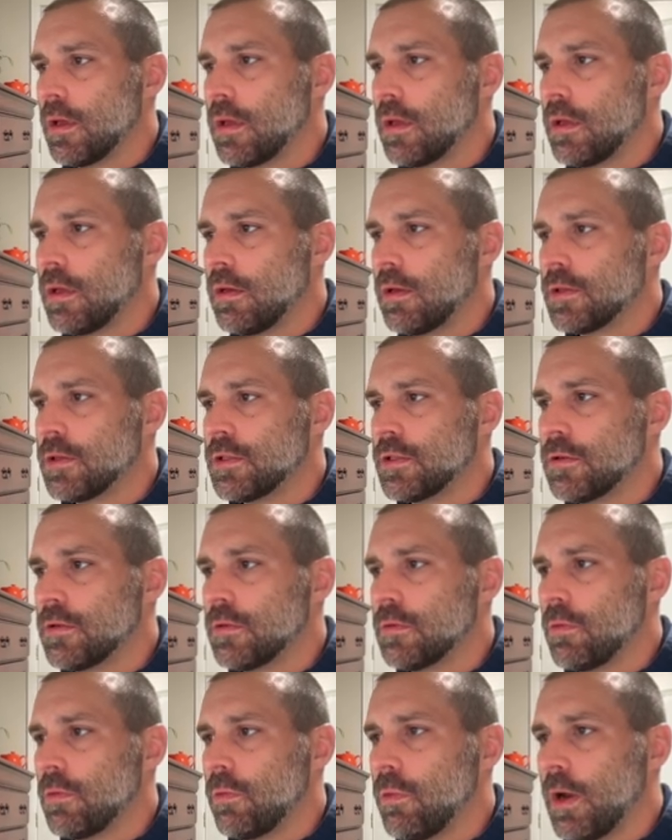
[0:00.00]
You can do
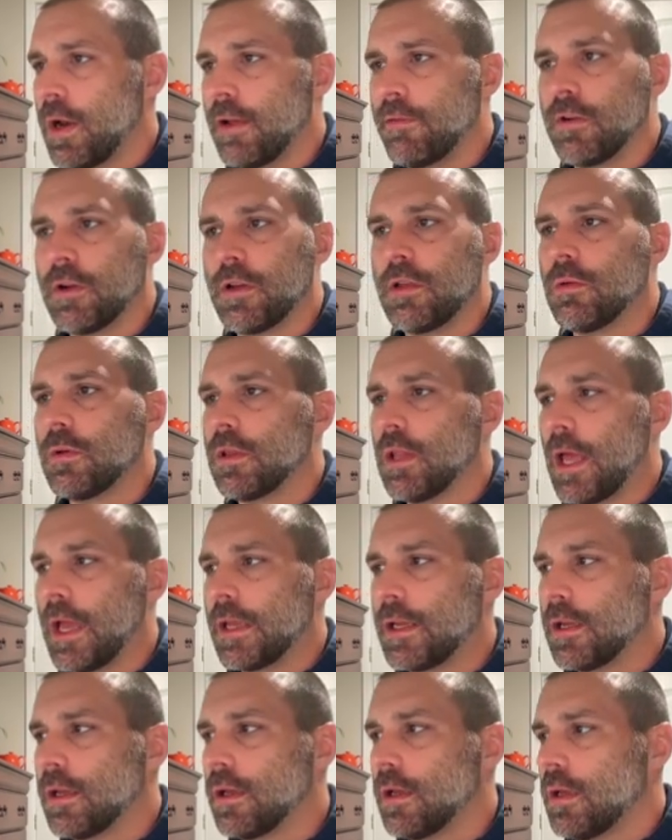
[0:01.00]
whatever you would
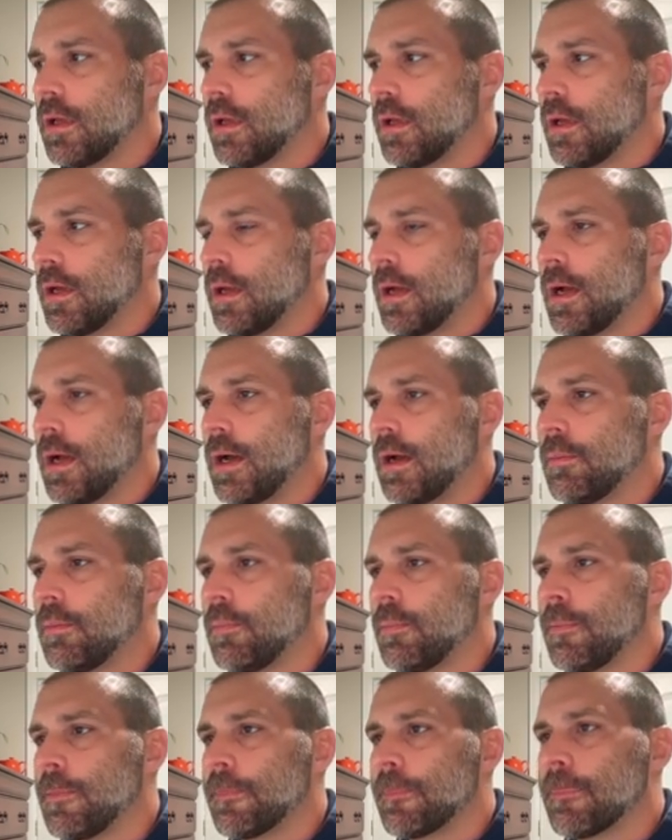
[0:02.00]
like.
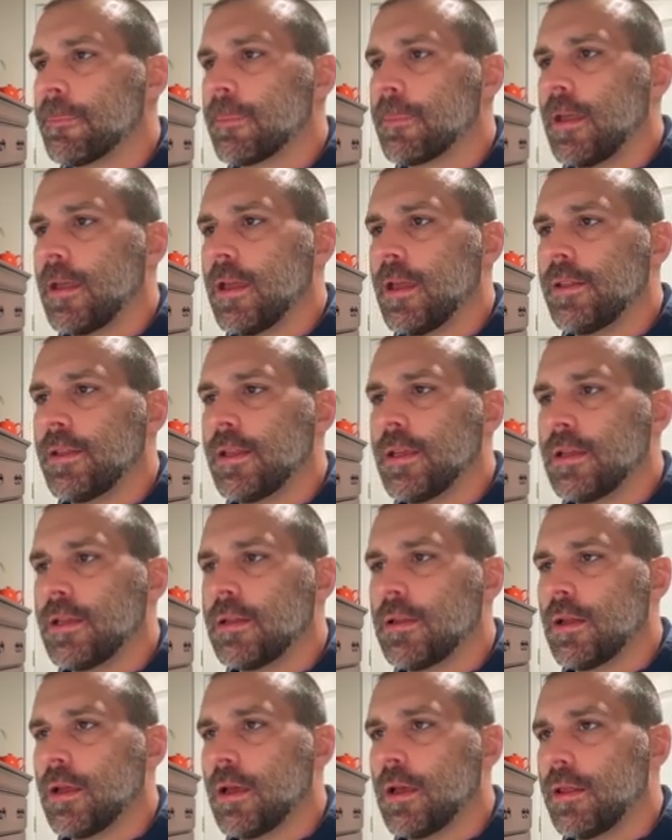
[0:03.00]
And
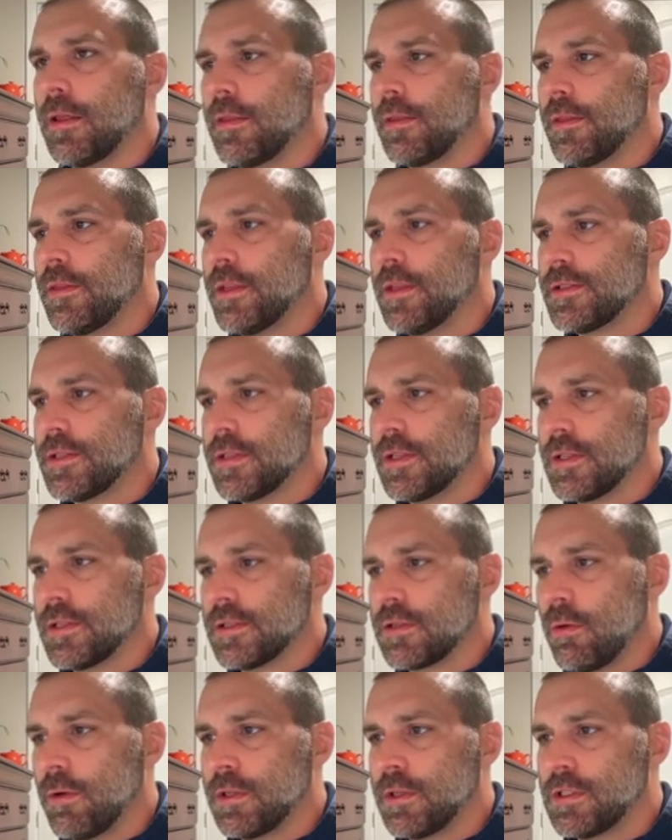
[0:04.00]
then this is
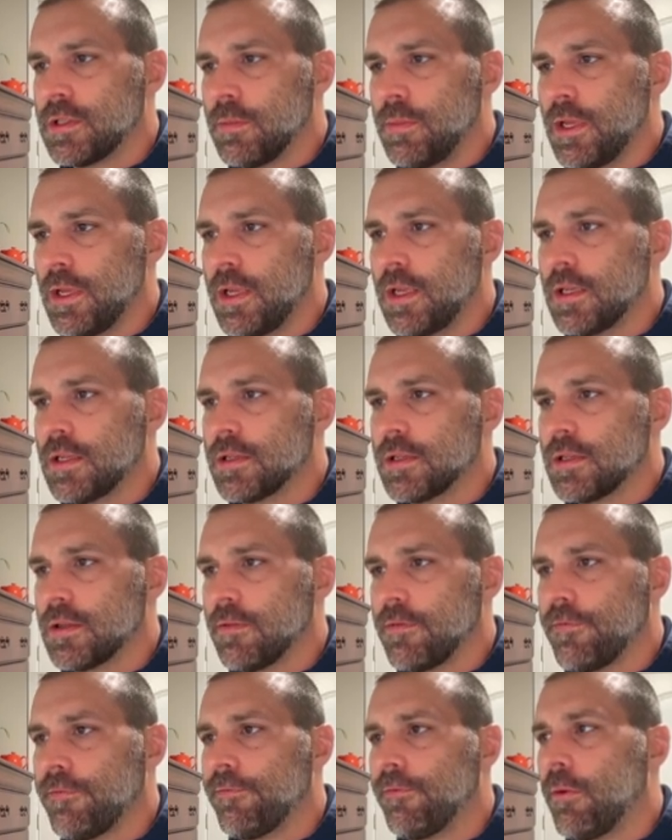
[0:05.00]
going to be
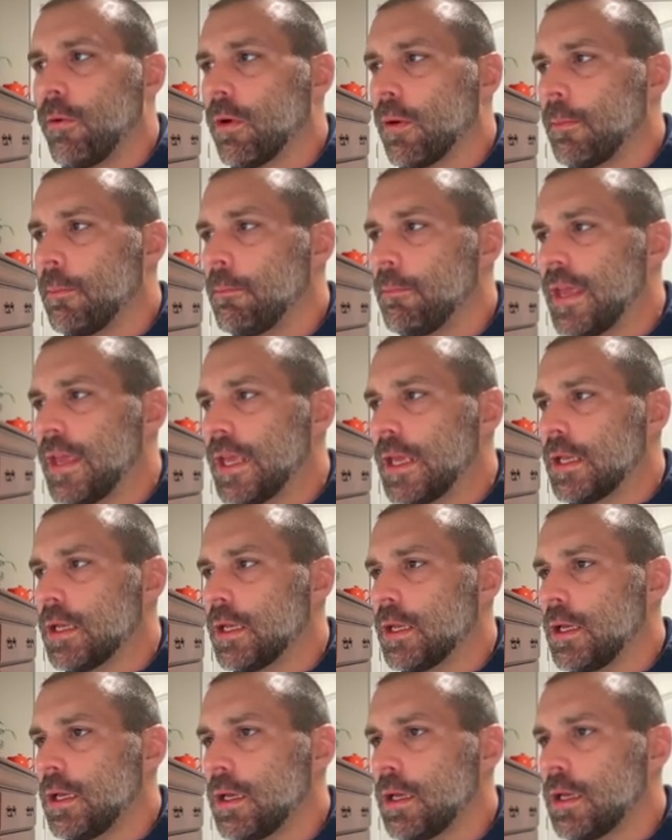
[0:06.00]
for
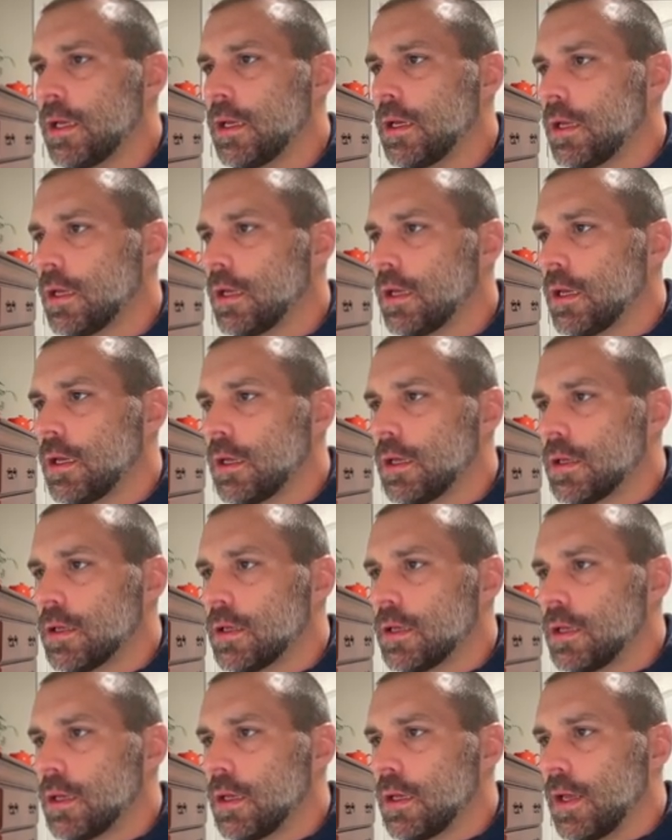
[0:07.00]
men,
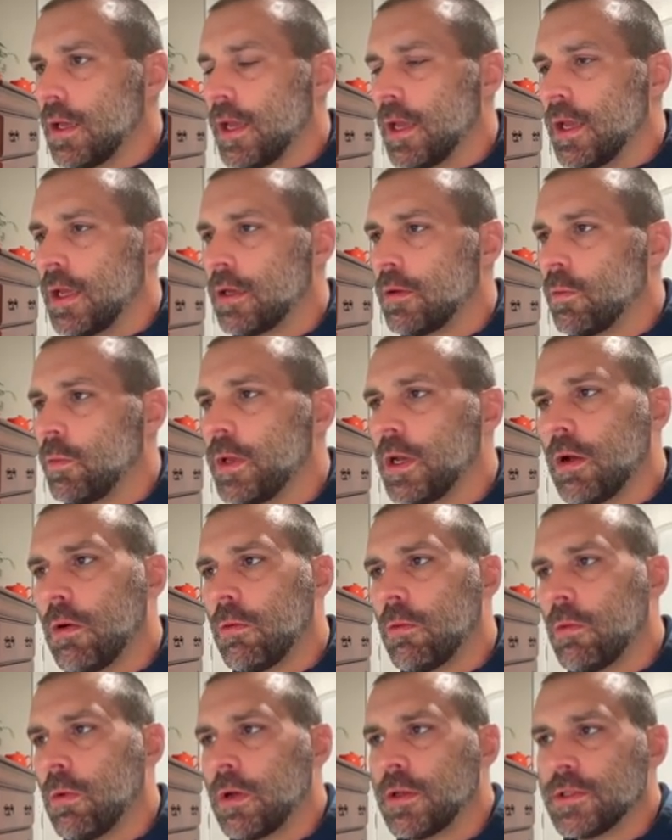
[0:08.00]
and we
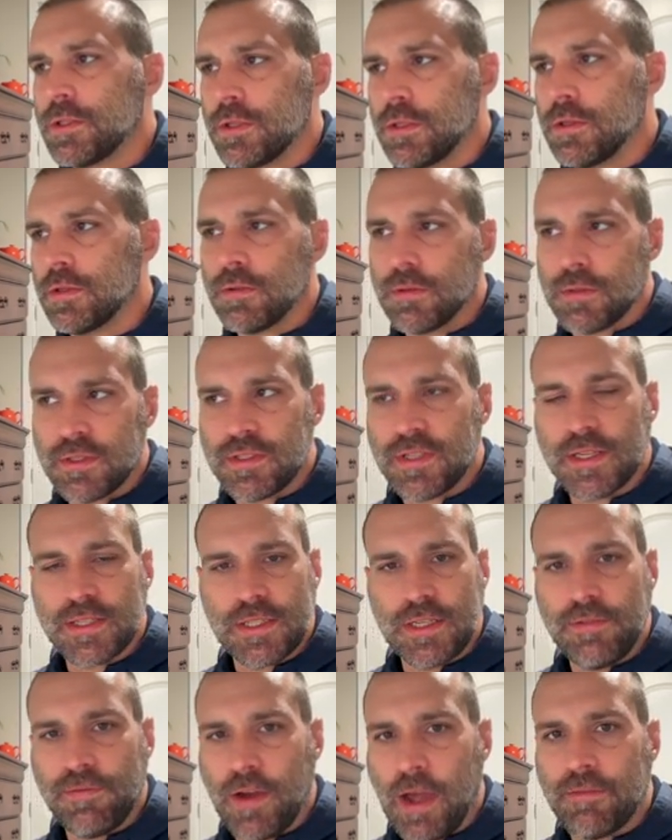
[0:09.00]
don't want
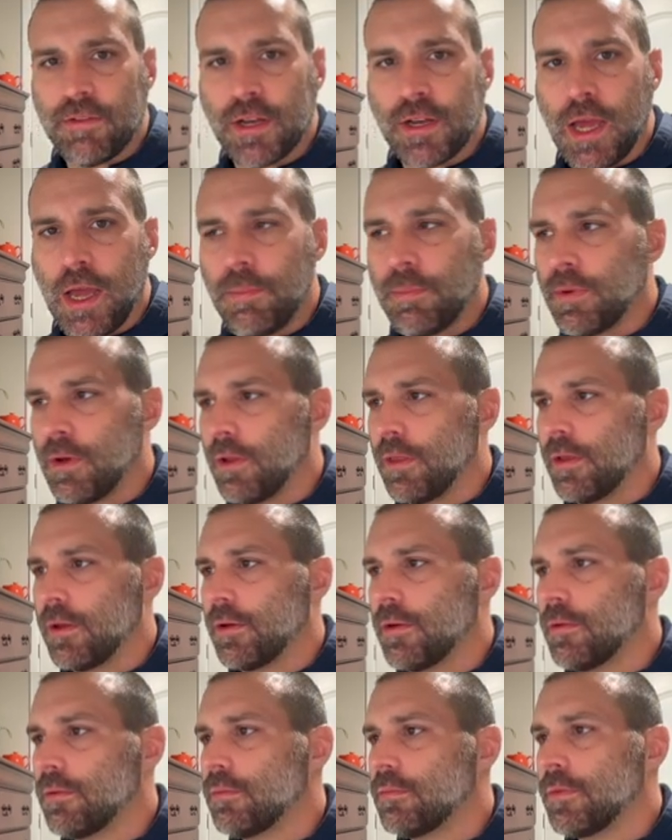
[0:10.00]
65 and up,
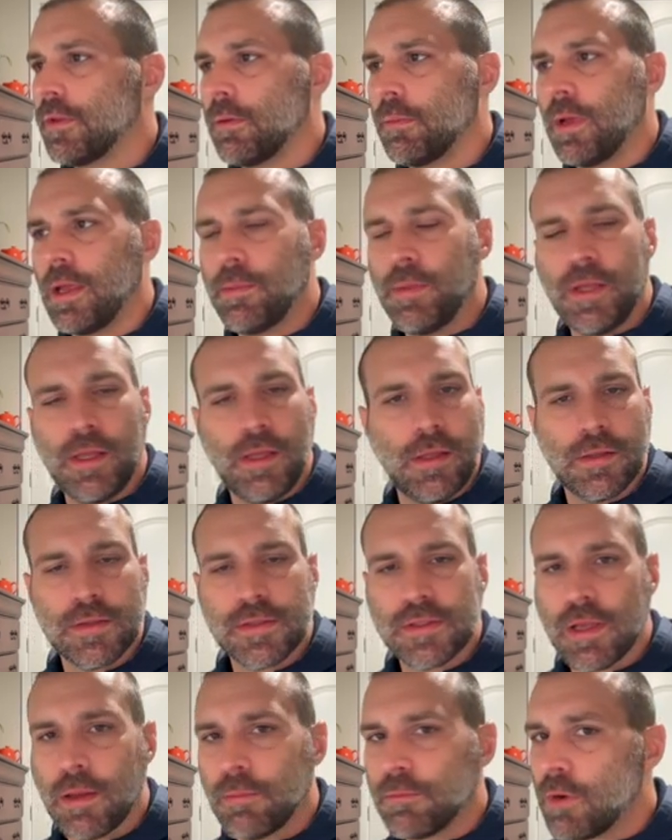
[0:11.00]
although there may be
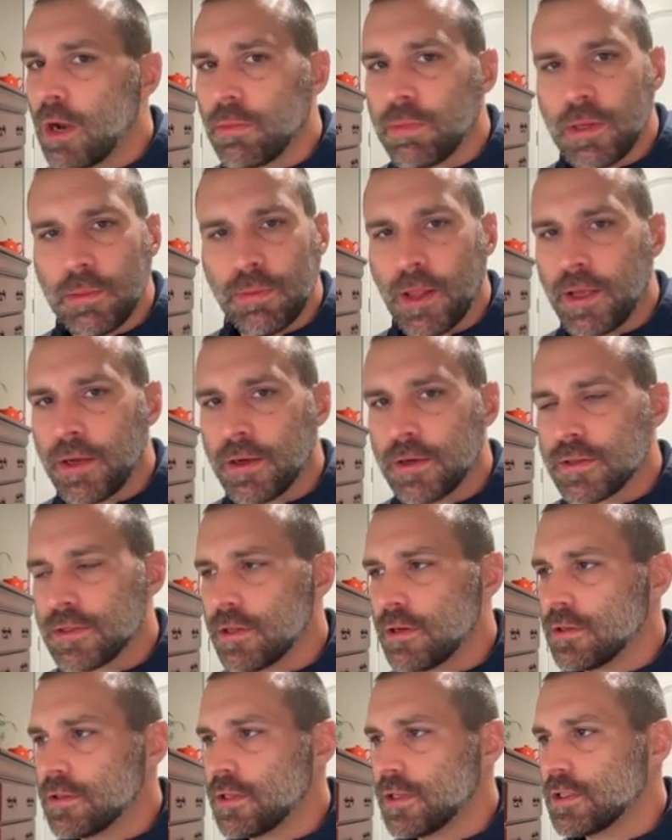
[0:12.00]
some rugby players
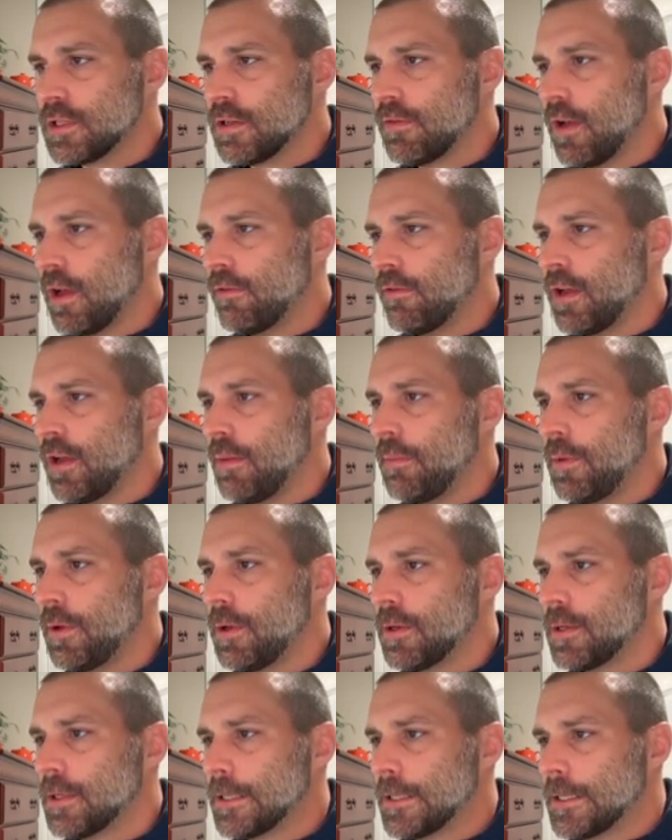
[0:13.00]
that are 65 and up.
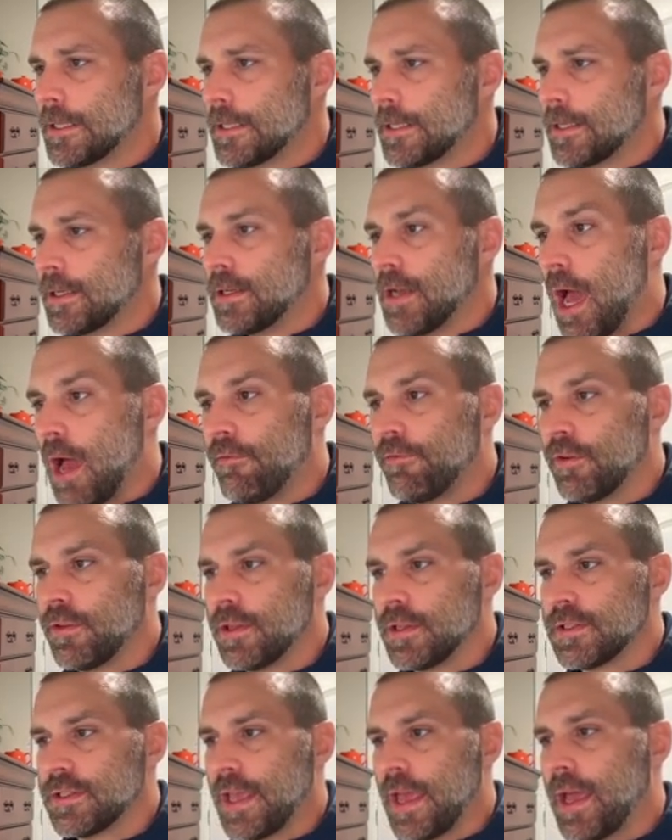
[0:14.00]
Not for
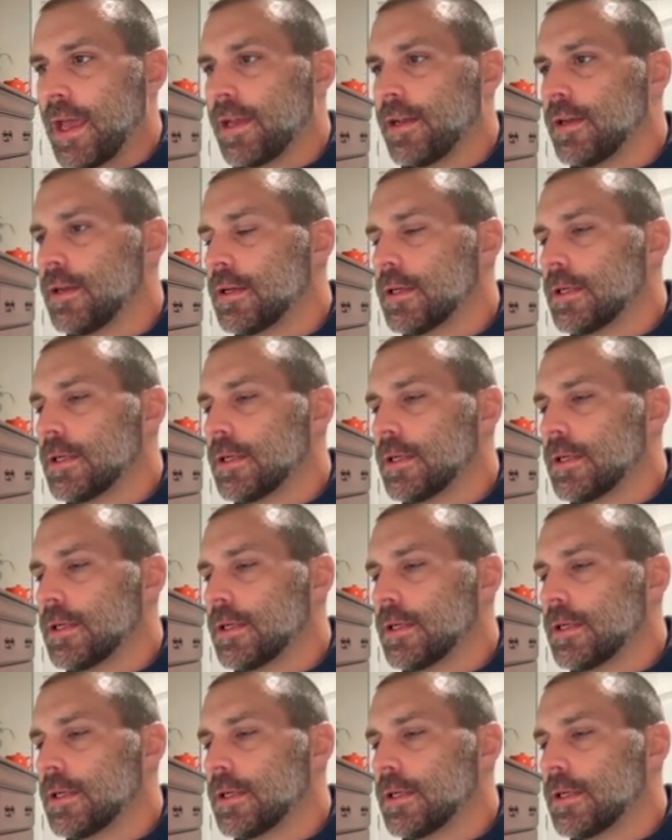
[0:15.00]
this ad.